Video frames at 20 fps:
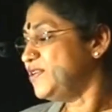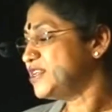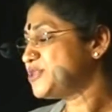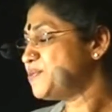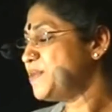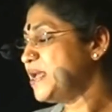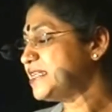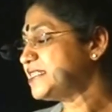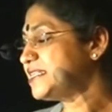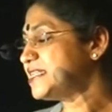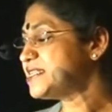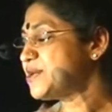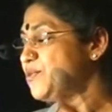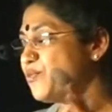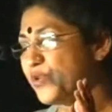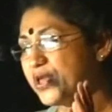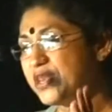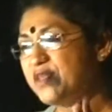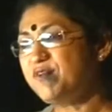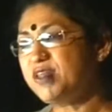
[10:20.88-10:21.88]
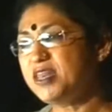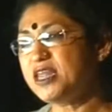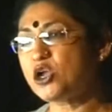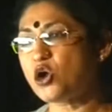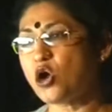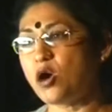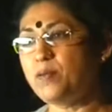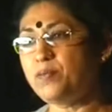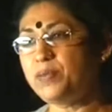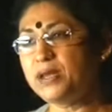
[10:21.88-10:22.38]
which makes it a very,
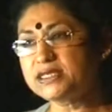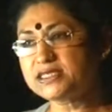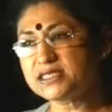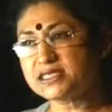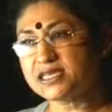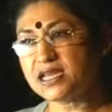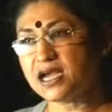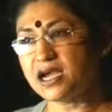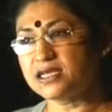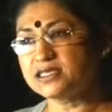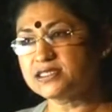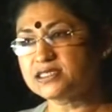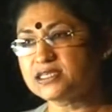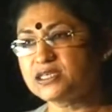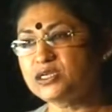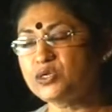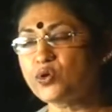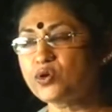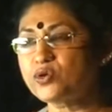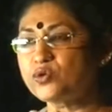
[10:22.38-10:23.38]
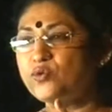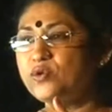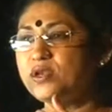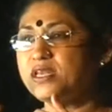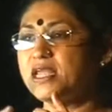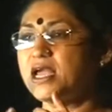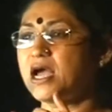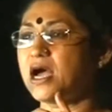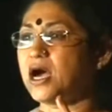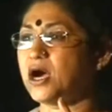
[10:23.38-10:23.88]
very complex task, not
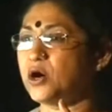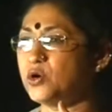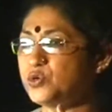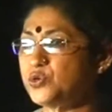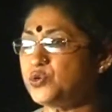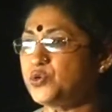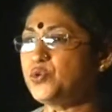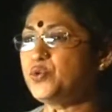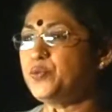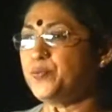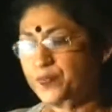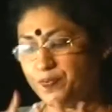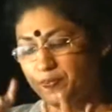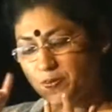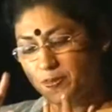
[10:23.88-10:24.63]
only how to